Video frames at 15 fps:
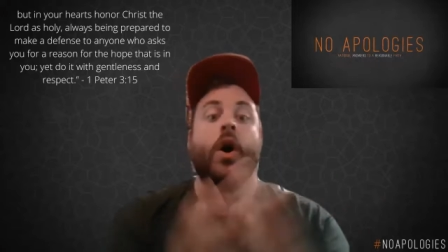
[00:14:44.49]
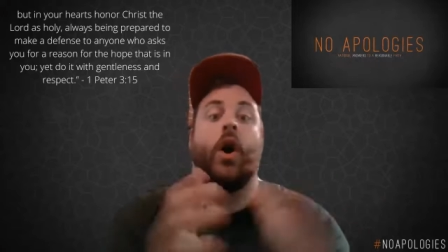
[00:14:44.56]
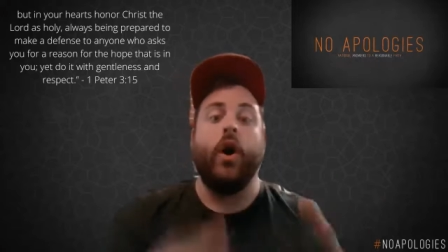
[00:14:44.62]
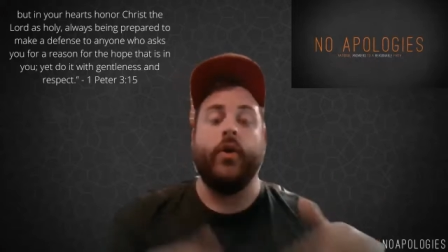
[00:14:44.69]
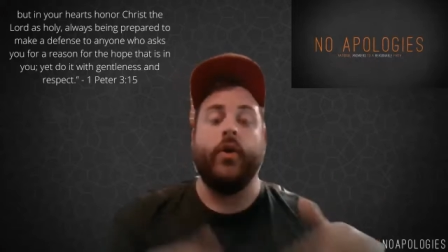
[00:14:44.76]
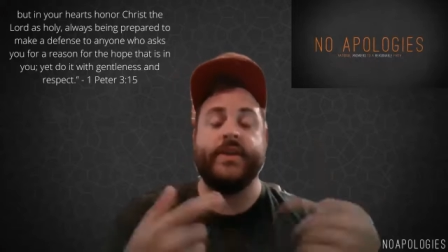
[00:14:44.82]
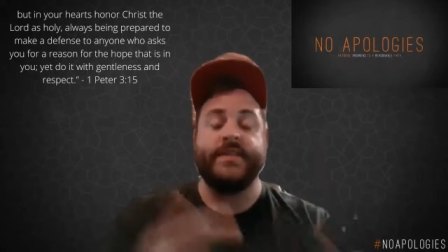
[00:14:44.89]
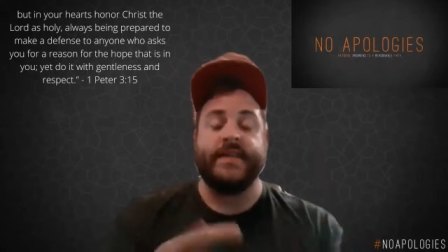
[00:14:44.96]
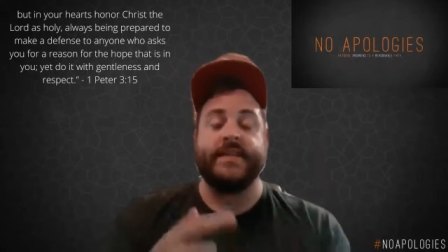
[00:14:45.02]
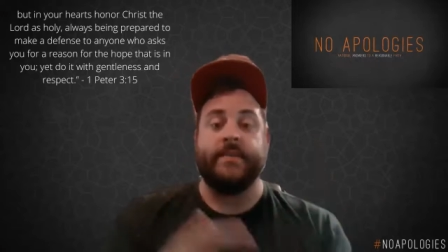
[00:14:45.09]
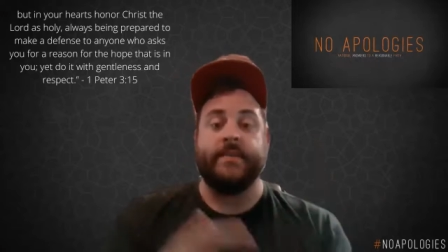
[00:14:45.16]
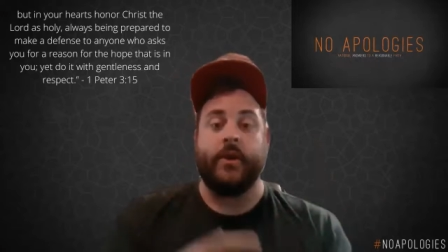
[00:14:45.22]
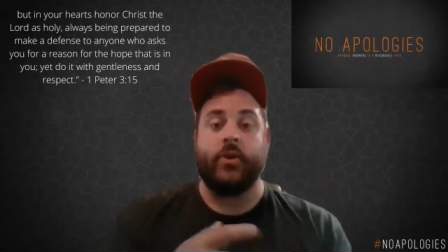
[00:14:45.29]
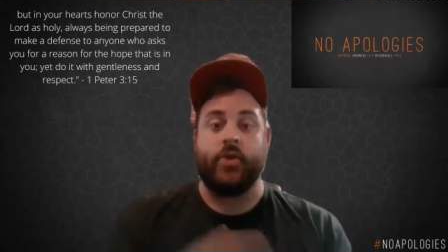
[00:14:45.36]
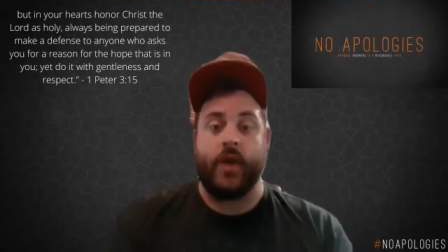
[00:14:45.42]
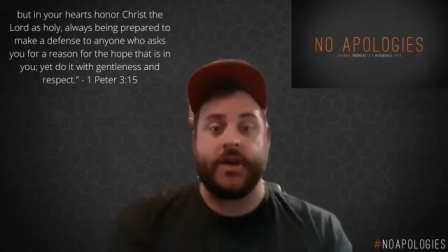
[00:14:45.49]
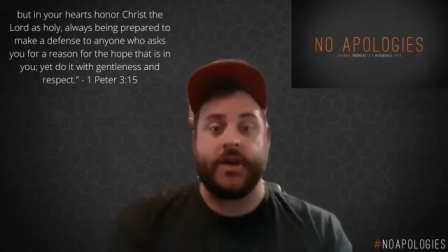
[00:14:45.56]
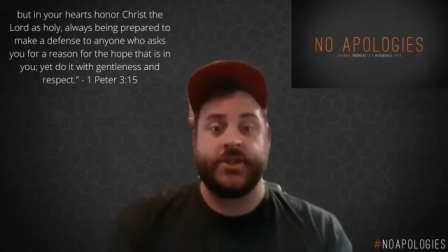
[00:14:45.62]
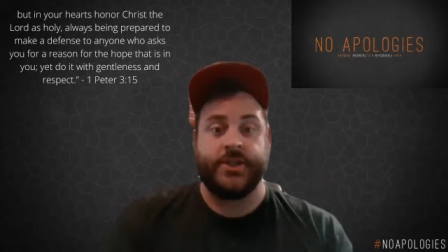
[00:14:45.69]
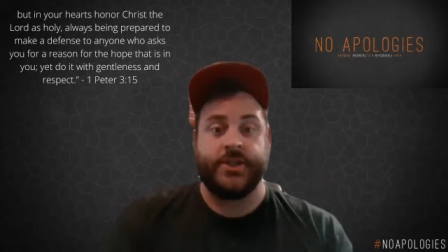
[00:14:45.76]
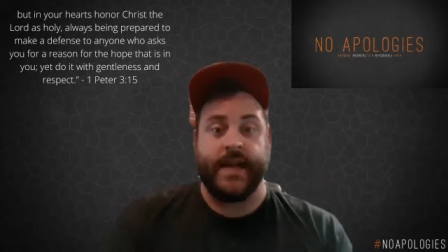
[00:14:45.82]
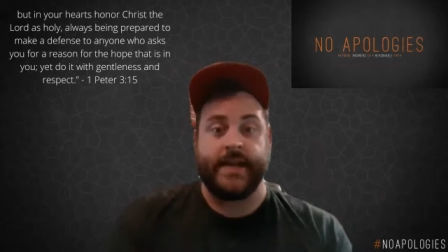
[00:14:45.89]
All these things have been cross
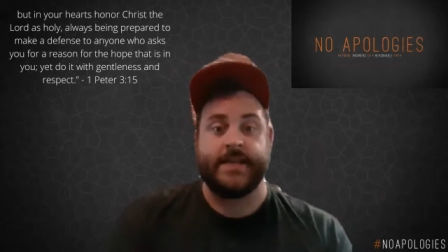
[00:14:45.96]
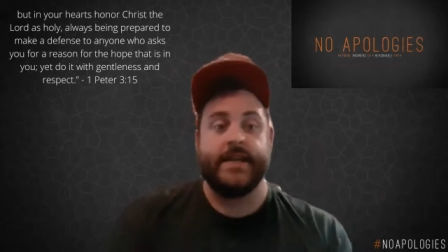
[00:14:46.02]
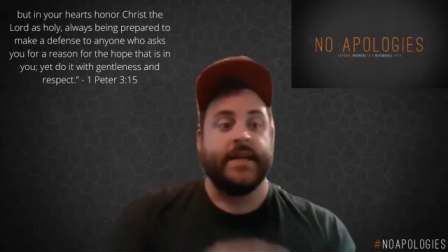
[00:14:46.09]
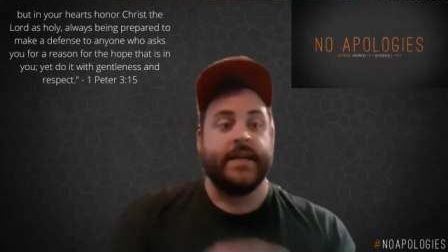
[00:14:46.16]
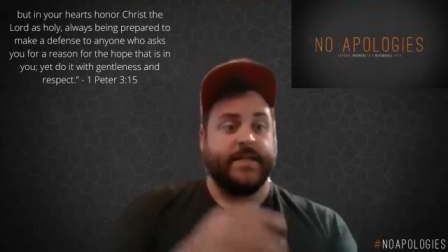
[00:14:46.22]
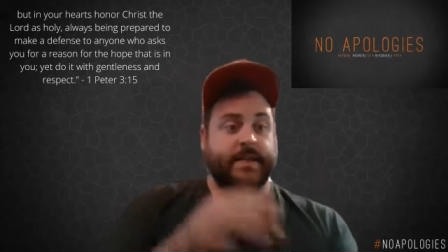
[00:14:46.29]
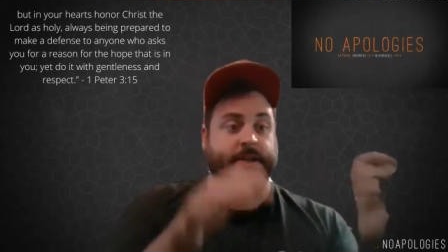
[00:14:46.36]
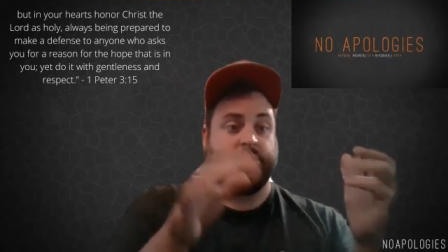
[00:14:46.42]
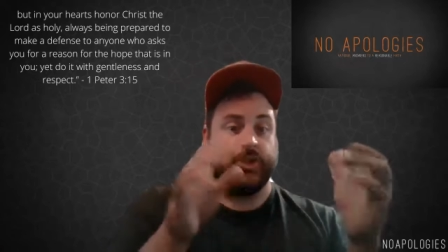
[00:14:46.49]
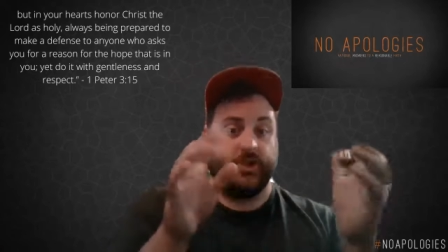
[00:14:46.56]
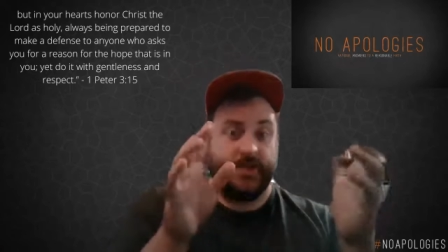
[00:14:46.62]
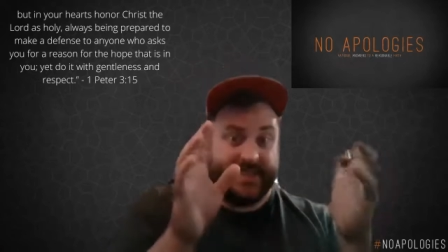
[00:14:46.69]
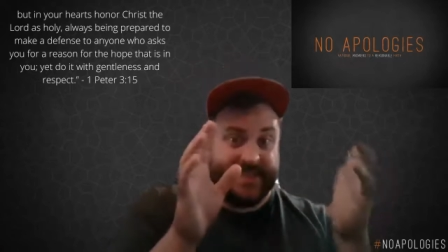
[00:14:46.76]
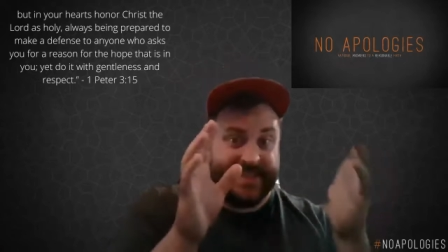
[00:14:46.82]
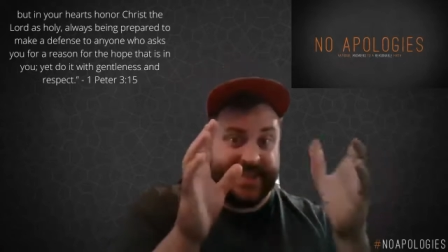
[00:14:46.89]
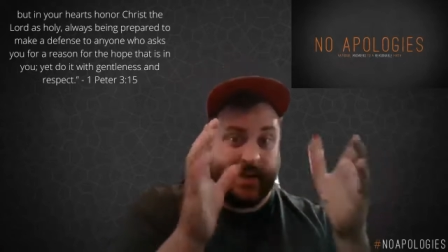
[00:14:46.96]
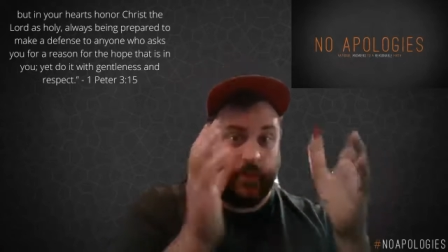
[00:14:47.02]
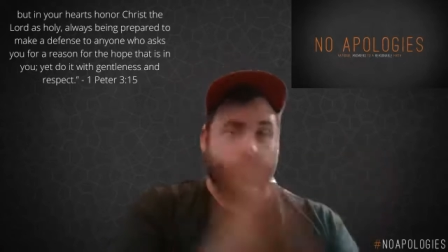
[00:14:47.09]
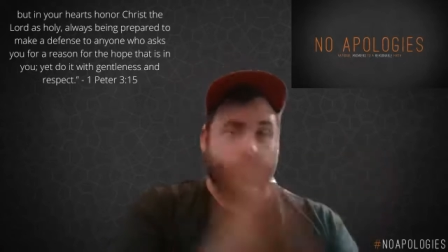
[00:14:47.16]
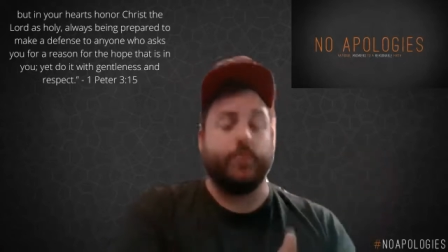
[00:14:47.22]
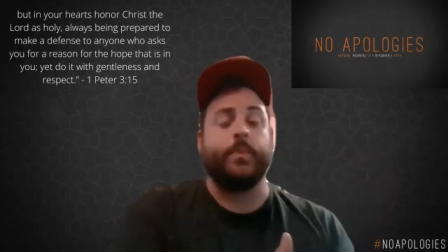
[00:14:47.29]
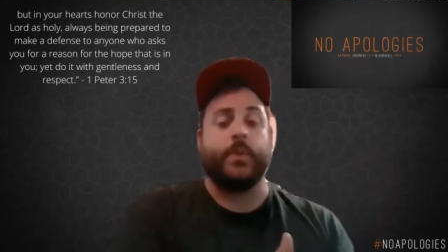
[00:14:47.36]
checked to make sure this is a
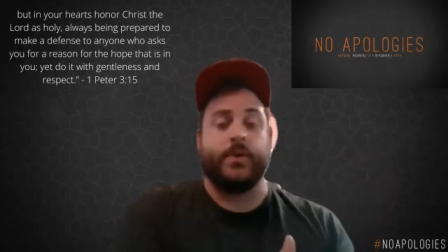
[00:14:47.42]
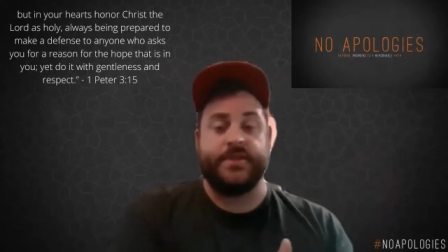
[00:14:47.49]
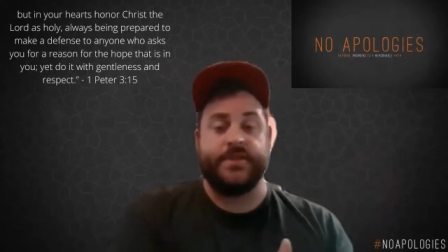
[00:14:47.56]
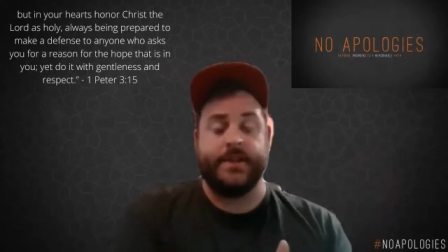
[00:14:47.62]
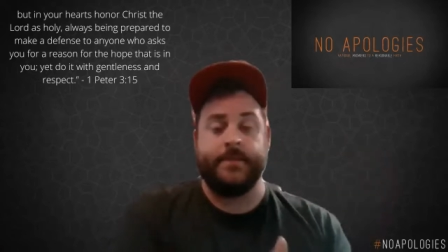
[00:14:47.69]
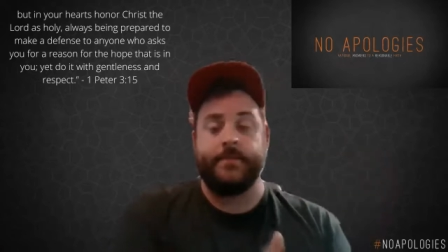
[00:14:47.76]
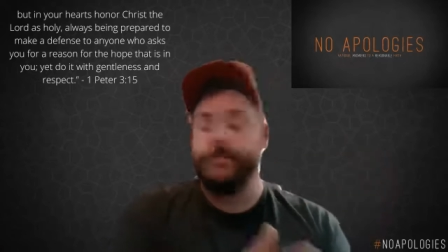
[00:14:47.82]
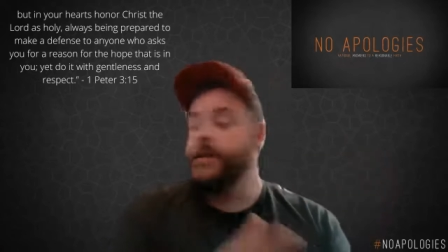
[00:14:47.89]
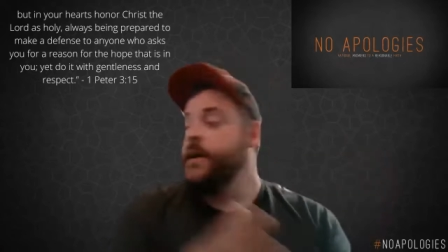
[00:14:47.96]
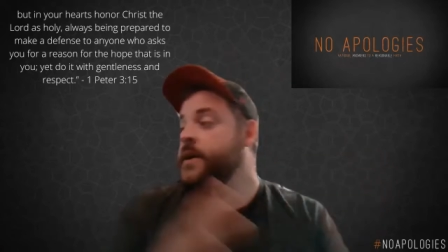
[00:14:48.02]
real person,